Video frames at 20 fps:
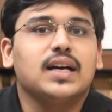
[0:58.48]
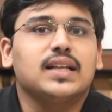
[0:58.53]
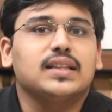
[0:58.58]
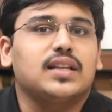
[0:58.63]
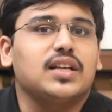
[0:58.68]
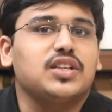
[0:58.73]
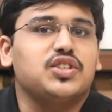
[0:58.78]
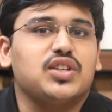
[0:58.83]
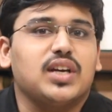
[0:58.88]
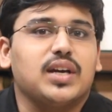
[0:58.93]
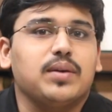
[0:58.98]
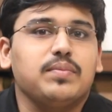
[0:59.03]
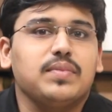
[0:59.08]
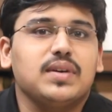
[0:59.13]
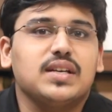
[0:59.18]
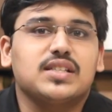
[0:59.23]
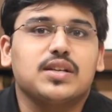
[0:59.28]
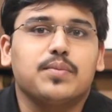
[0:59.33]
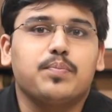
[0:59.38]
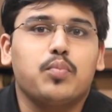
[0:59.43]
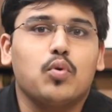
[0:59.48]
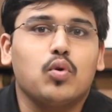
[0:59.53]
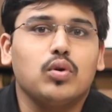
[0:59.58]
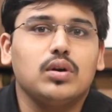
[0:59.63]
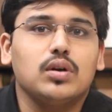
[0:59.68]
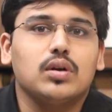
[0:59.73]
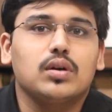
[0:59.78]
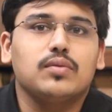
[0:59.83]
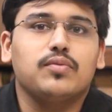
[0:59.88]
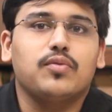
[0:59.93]
The GeM is a
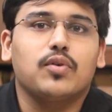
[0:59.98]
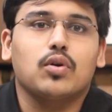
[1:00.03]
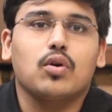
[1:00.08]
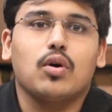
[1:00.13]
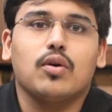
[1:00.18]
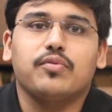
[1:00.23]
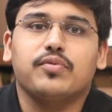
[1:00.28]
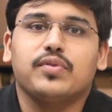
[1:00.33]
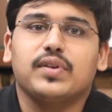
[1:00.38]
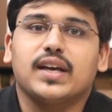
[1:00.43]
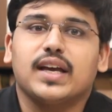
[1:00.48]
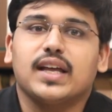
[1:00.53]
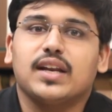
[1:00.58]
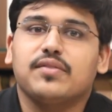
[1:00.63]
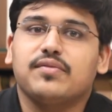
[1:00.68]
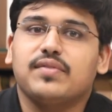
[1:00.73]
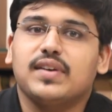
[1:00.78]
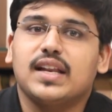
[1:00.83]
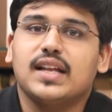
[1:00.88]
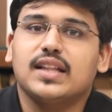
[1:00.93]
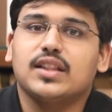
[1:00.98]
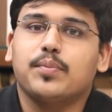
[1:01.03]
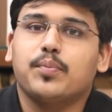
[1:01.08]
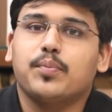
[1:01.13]
portal for offering and availing the